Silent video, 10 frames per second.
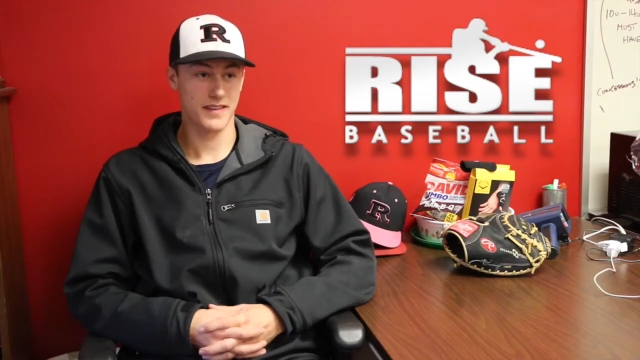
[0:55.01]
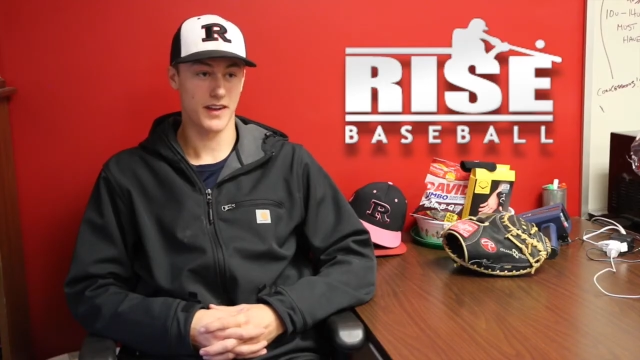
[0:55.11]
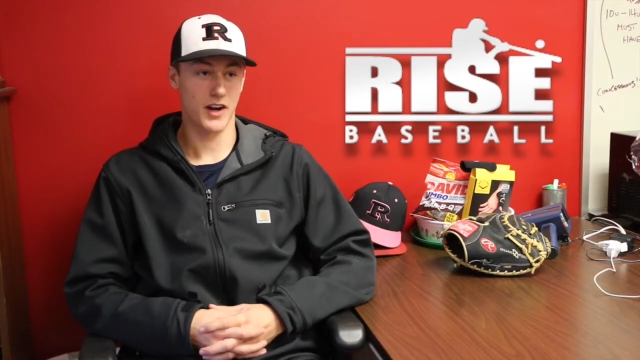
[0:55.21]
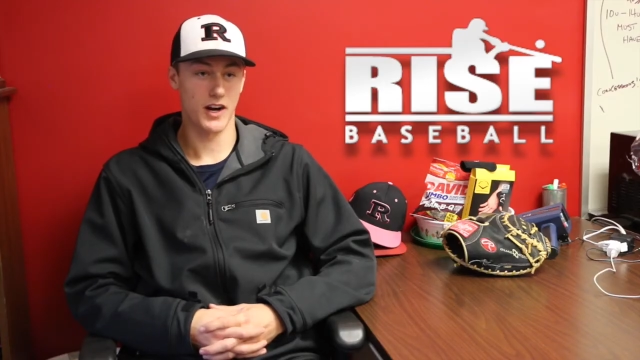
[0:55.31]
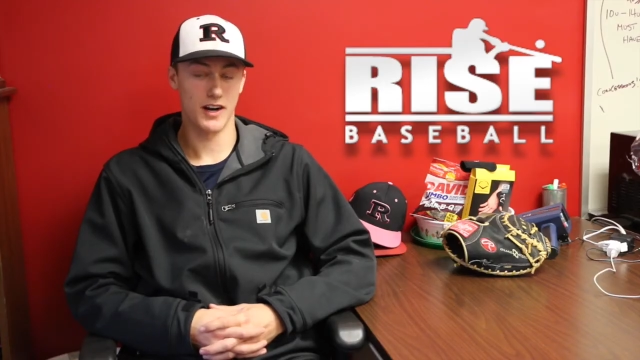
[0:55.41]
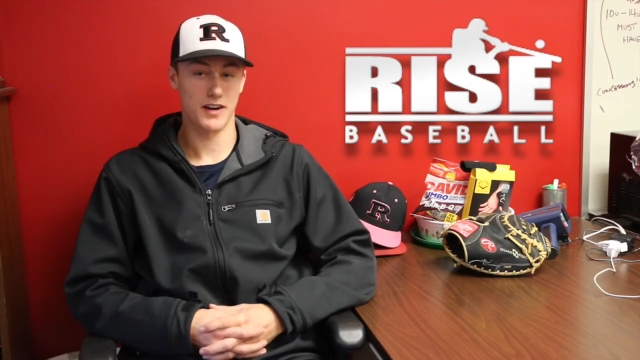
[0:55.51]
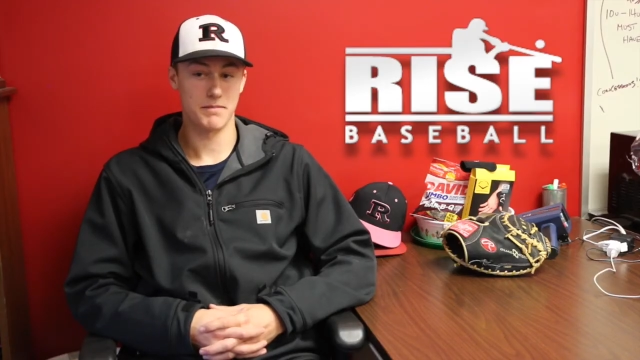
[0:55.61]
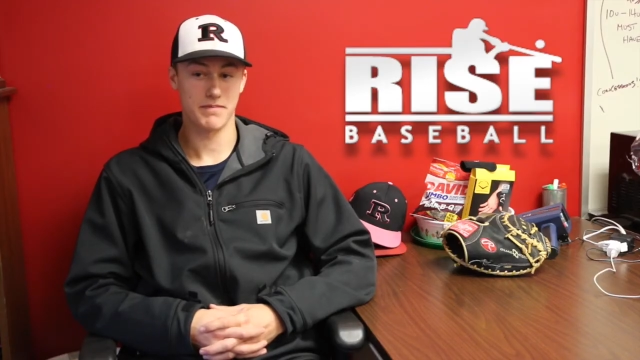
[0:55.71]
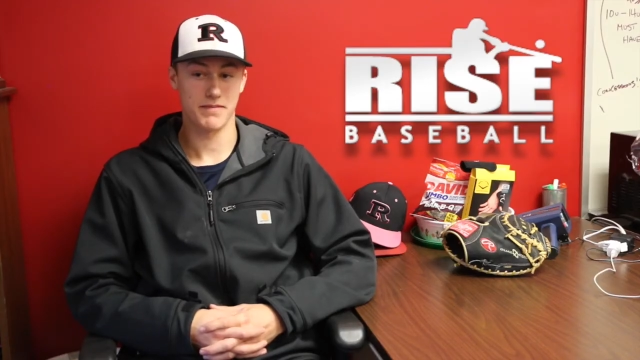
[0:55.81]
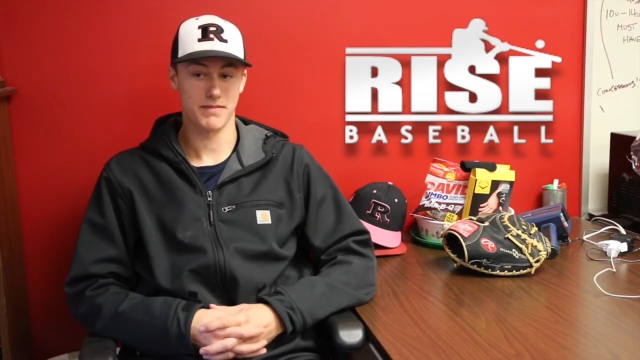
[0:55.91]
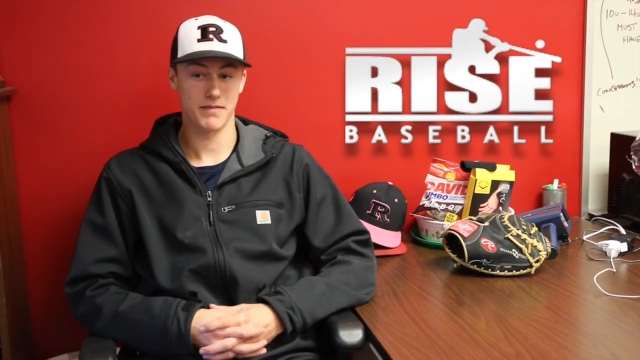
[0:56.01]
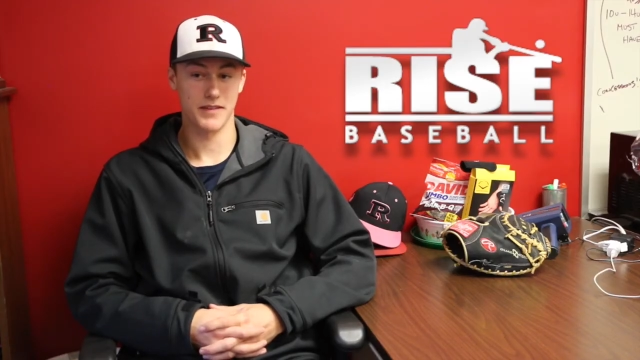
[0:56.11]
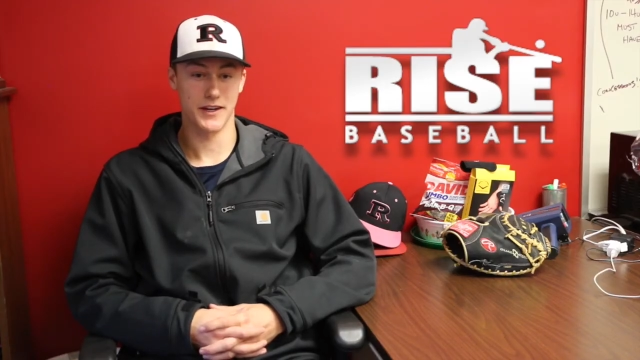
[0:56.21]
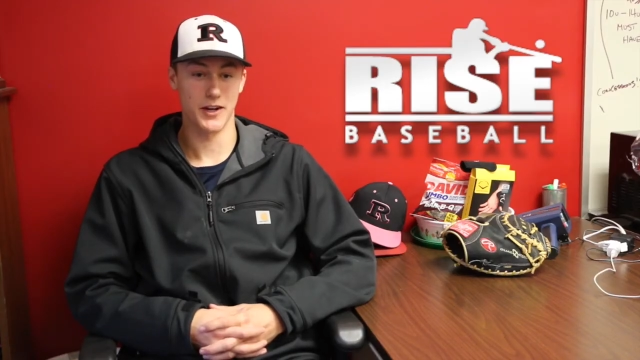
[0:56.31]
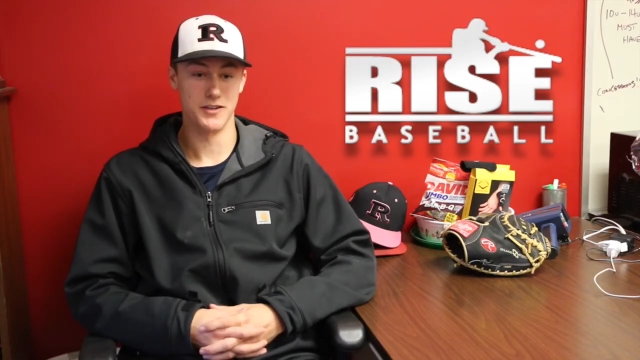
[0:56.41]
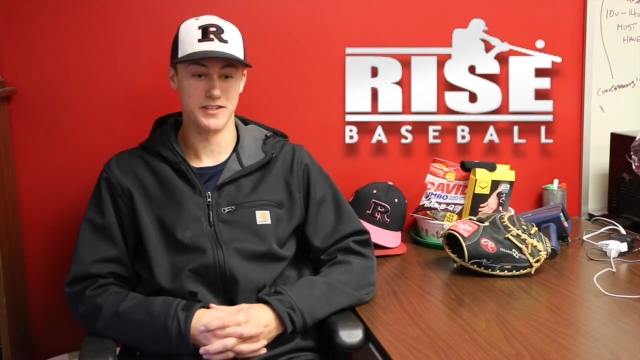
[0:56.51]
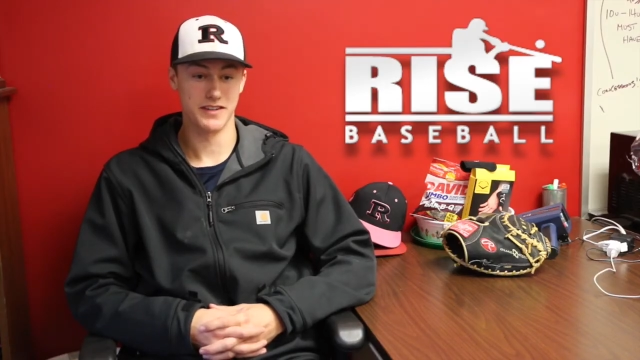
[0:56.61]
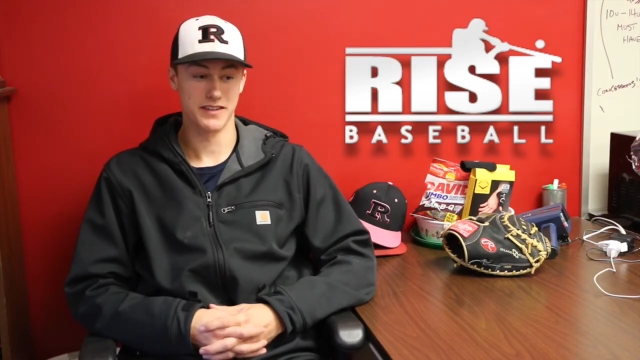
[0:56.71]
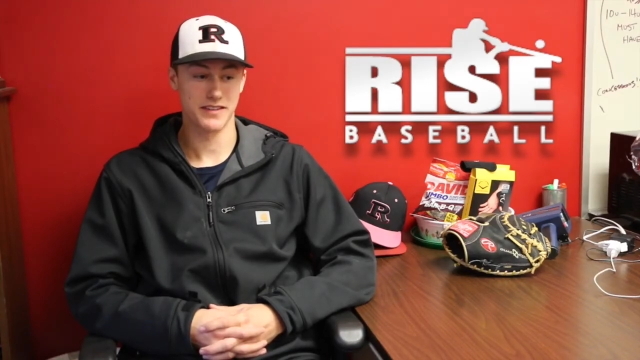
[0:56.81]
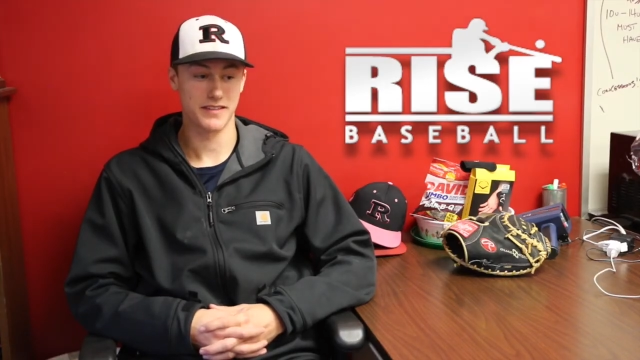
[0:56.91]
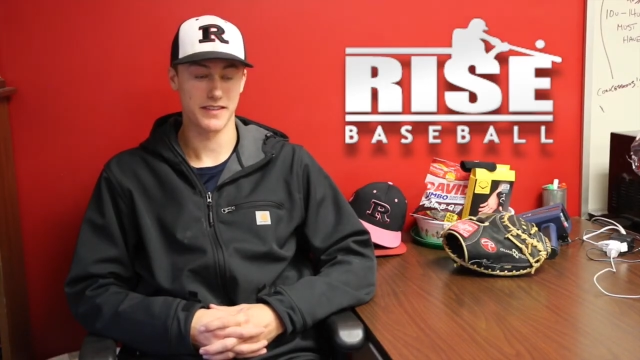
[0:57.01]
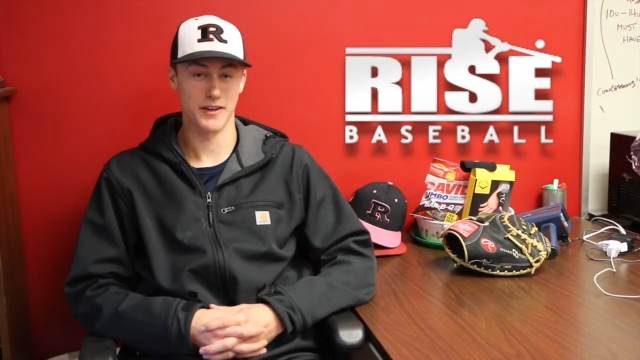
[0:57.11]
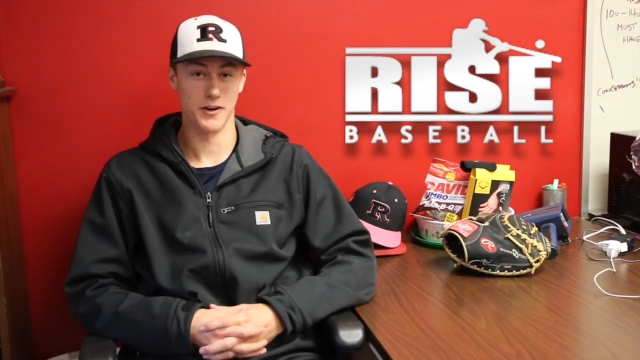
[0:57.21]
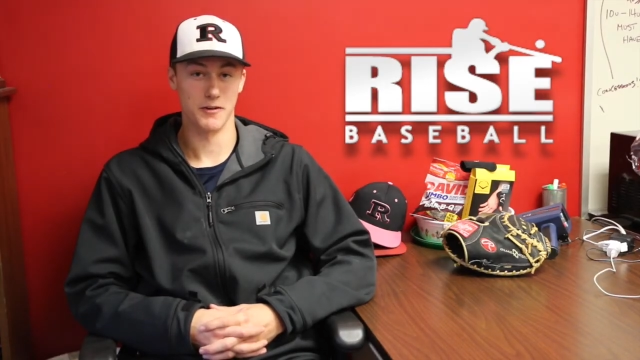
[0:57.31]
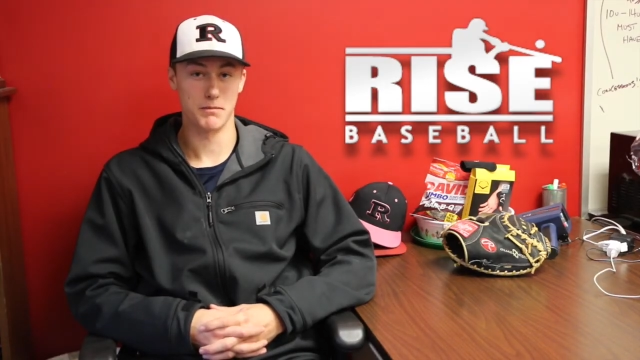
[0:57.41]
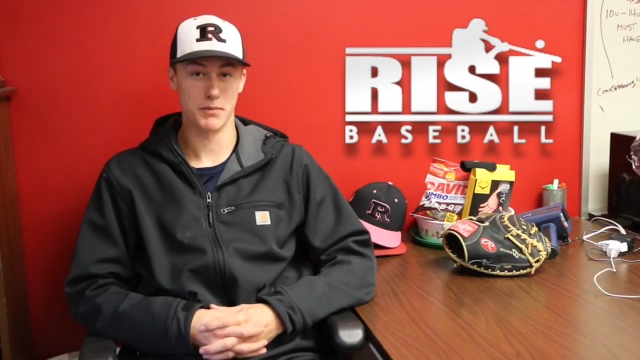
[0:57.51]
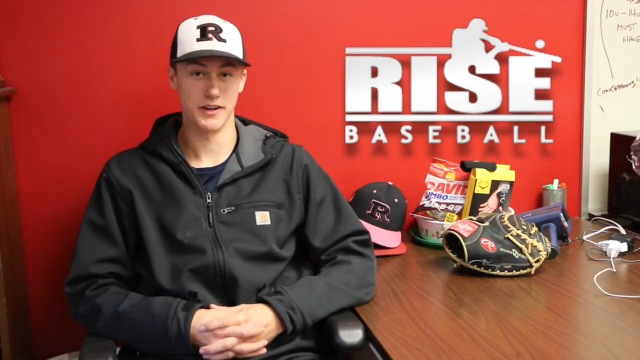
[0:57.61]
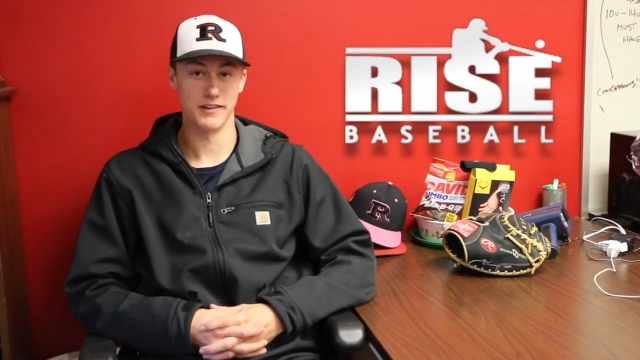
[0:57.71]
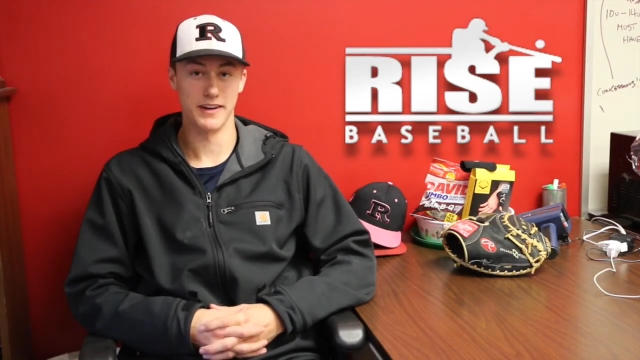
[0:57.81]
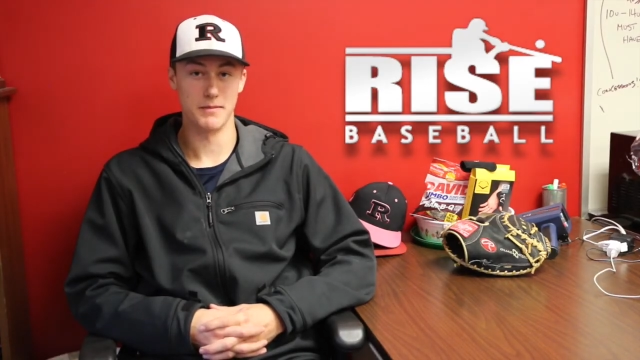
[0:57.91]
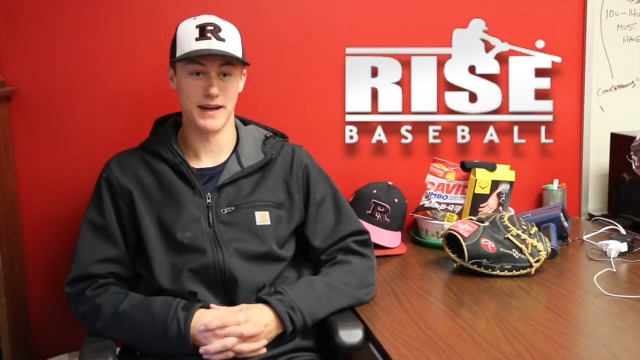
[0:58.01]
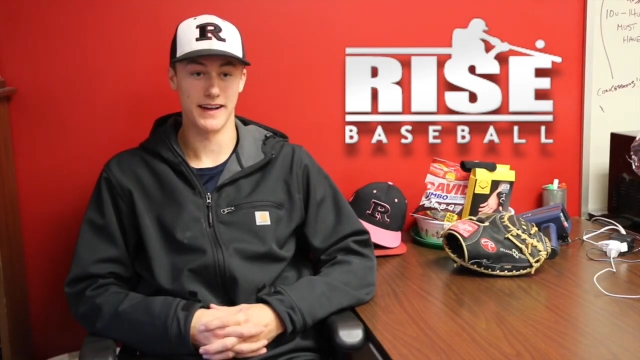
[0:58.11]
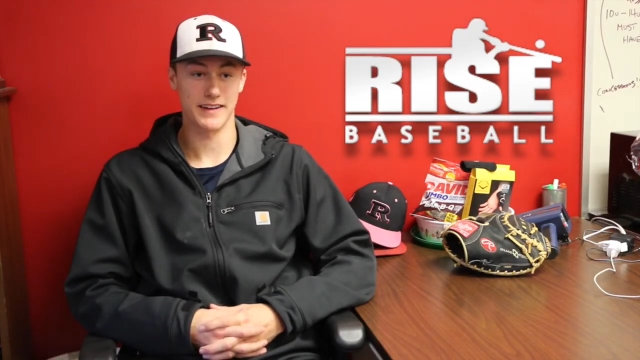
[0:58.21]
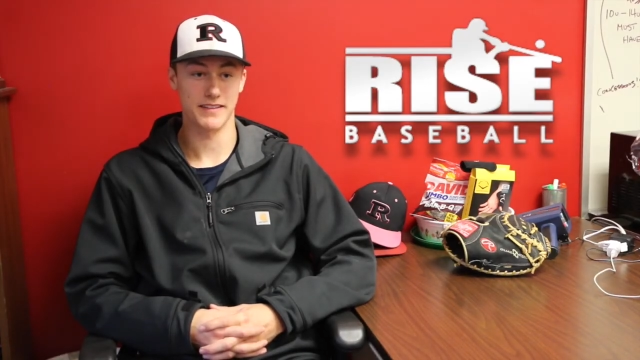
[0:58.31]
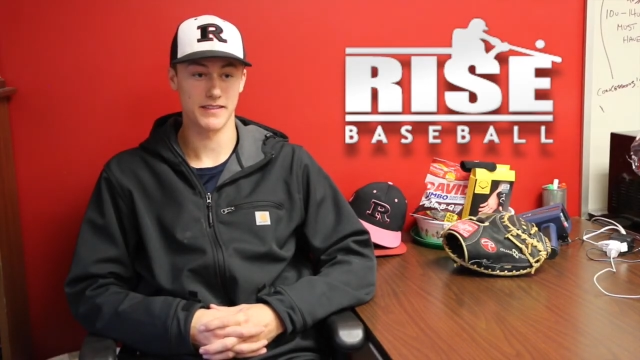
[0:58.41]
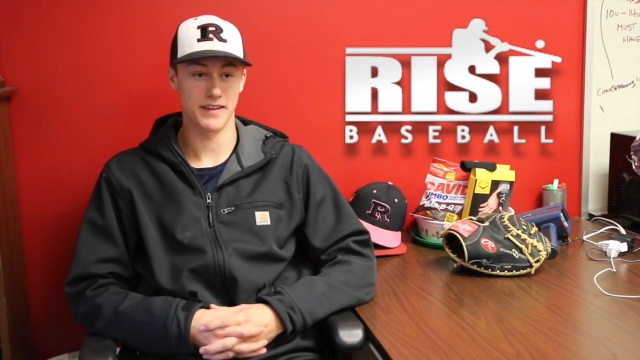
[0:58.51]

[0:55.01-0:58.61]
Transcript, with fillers: Um, the coaches, they're pretty laid back.